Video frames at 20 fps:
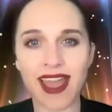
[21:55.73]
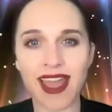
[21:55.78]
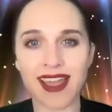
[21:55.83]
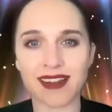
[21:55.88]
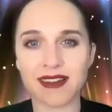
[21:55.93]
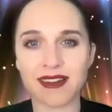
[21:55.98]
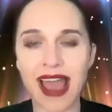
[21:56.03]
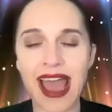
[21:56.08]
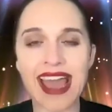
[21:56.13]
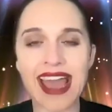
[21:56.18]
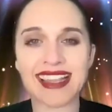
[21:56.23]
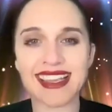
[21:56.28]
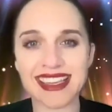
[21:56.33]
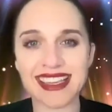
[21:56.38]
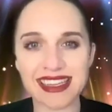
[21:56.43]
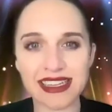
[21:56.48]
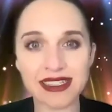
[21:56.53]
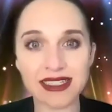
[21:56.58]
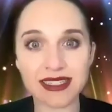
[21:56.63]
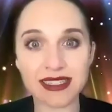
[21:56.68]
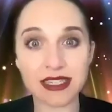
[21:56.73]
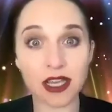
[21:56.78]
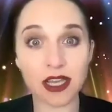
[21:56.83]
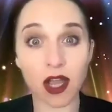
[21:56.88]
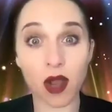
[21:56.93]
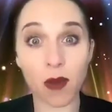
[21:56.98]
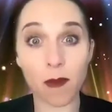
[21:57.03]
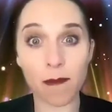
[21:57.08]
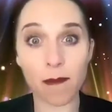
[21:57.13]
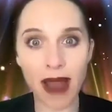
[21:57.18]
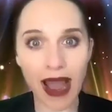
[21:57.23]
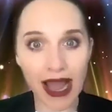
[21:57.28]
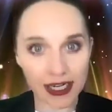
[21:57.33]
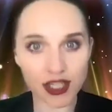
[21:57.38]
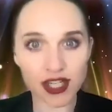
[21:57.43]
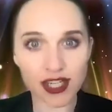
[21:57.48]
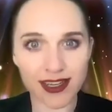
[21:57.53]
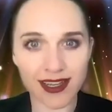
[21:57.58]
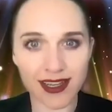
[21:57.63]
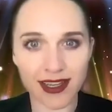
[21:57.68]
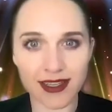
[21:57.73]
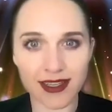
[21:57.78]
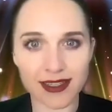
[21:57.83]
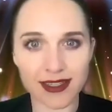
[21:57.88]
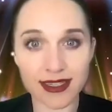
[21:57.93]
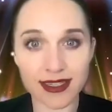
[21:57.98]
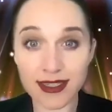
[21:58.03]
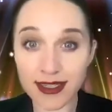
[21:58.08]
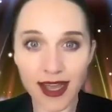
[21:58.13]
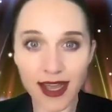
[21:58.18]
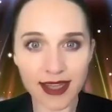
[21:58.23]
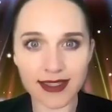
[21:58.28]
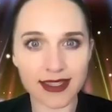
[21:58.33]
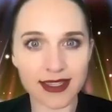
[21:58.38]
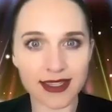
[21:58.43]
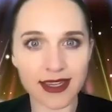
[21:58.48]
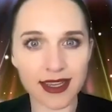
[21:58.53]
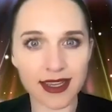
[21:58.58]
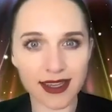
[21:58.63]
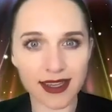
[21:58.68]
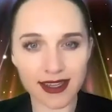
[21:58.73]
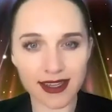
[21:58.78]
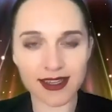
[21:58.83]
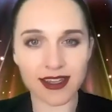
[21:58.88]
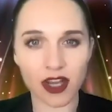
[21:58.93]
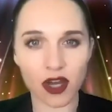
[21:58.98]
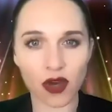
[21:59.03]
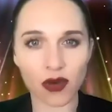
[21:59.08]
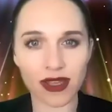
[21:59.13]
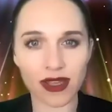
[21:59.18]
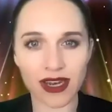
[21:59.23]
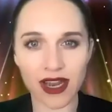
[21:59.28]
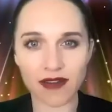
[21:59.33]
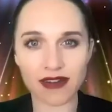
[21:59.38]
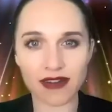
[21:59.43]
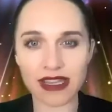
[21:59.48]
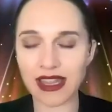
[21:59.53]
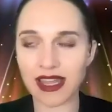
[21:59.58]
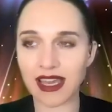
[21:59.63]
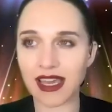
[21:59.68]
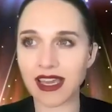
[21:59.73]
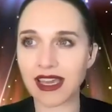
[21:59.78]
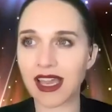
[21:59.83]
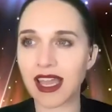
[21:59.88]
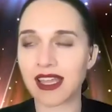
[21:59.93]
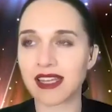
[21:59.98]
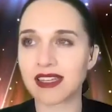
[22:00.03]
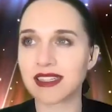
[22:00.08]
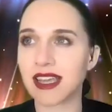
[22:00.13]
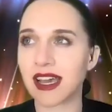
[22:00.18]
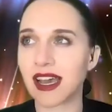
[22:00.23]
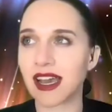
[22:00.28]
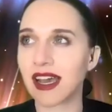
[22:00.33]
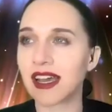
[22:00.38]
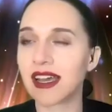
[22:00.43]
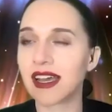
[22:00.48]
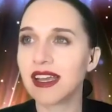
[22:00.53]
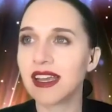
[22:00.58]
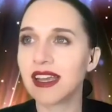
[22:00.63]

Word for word: and at ease to match his intensity, you know, in everything. And uh,